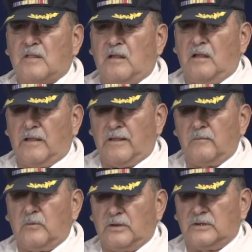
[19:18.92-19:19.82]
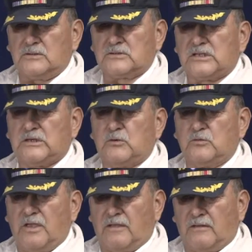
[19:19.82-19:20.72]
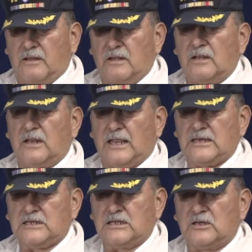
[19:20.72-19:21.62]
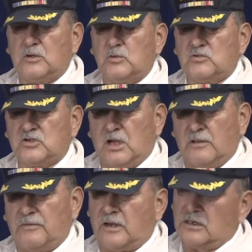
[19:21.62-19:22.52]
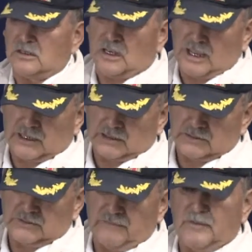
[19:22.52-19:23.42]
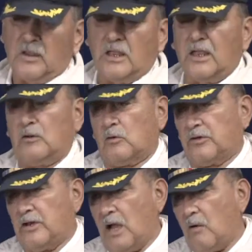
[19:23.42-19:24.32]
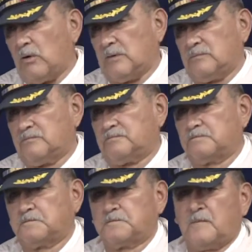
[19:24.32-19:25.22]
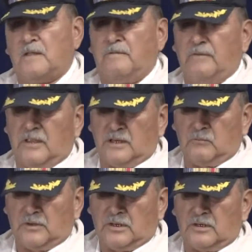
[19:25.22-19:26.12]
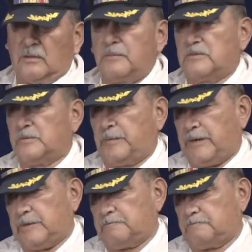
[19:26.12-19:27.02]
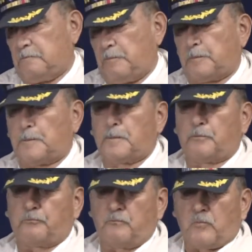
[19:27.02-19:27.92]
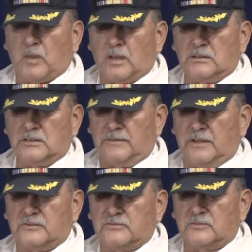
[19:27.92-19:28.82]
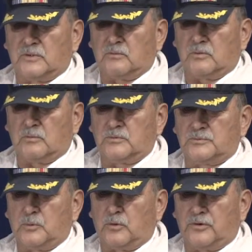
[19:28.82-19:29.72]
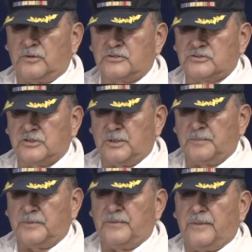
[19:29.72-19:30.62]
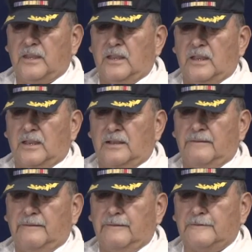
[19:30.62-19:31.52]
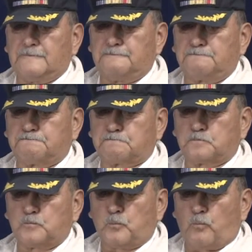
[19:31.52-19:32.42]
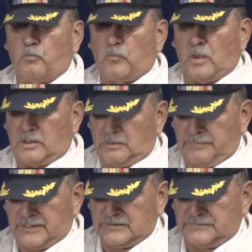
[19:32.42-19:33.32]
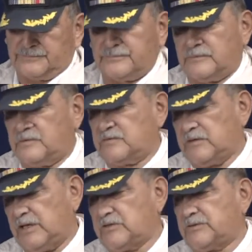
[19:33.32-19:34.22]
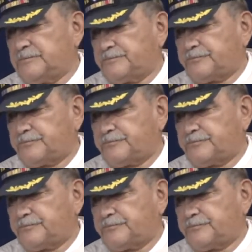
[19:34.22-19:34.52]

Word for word: I was in New Guinea, Leyte, Luzon, the little island, and Okinawa. Then we ended up in Japan. And that's uh, when we boarded a ship and um, come back to the States.